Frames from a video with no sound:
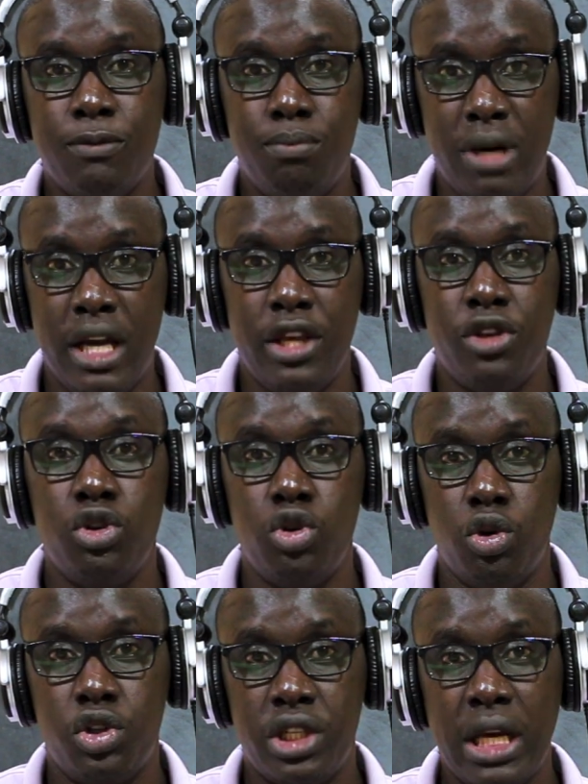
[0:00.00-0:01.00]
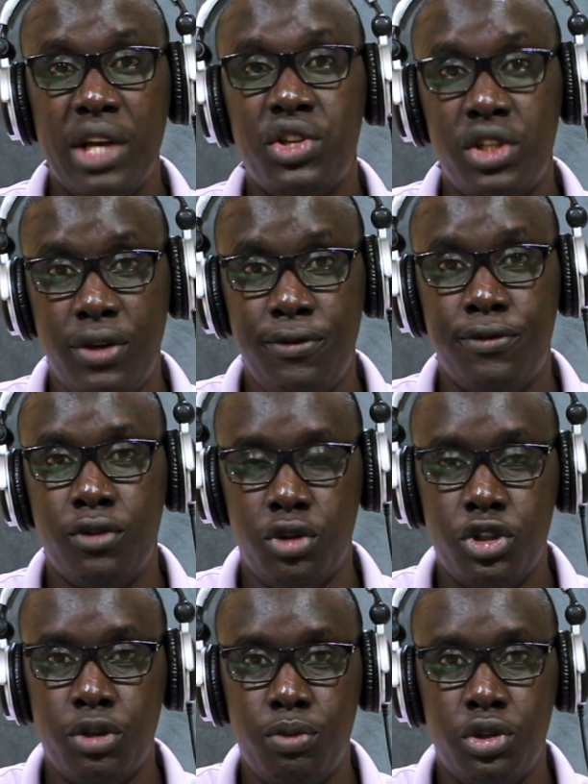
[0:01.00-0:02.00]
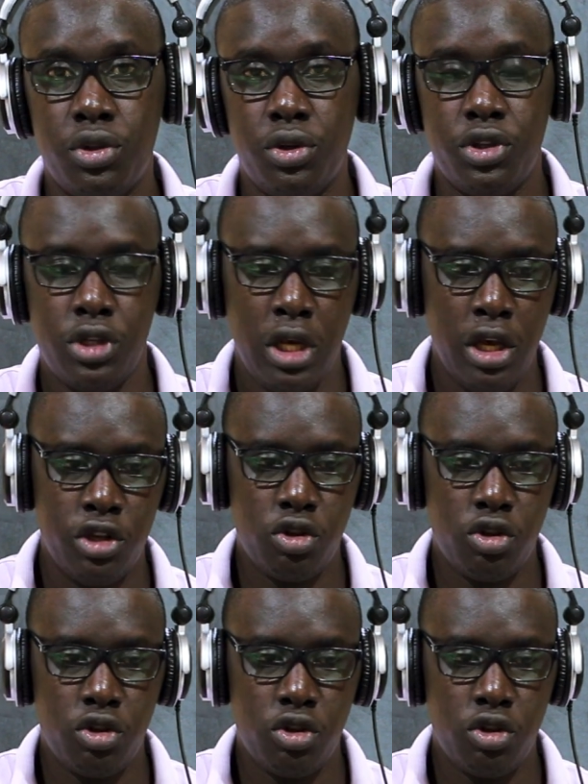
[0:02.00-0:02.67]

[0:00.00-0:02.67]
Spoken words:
by your SHA Shif contributions.